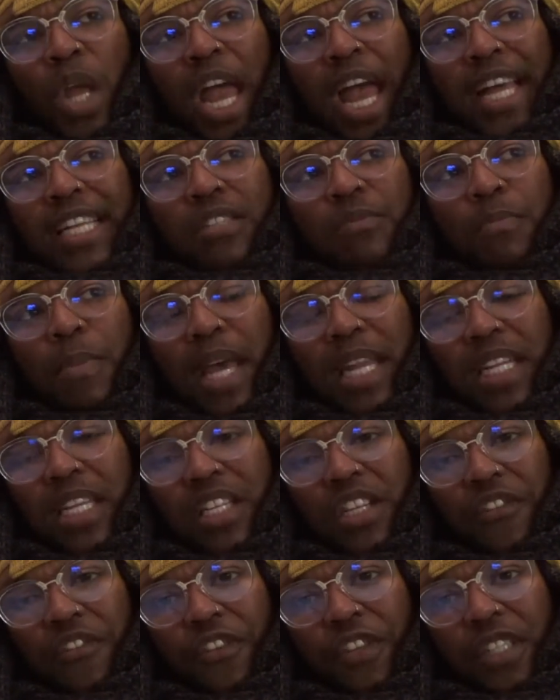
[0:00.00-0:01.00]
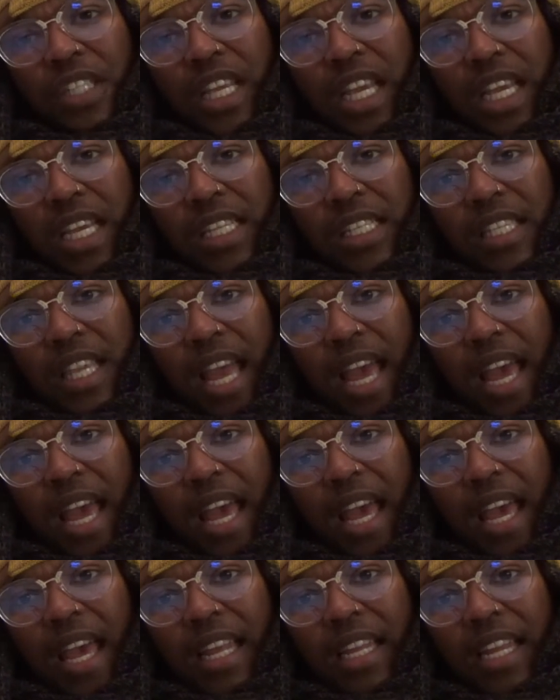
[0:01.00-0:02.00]
has many different tastes,
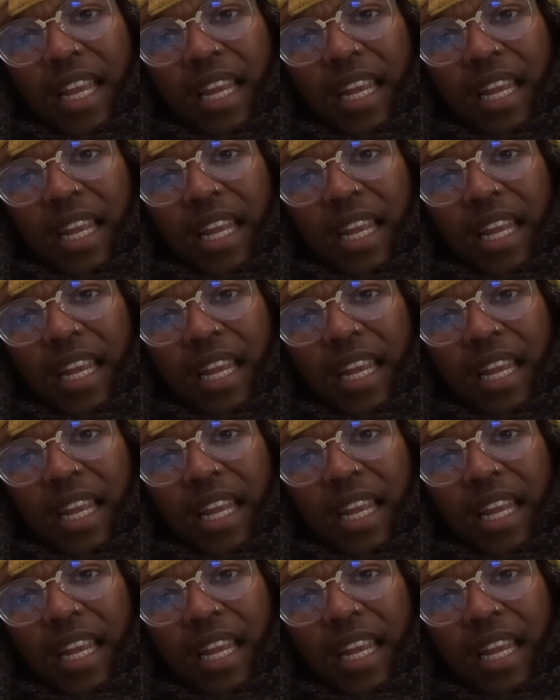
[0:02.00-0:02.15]
and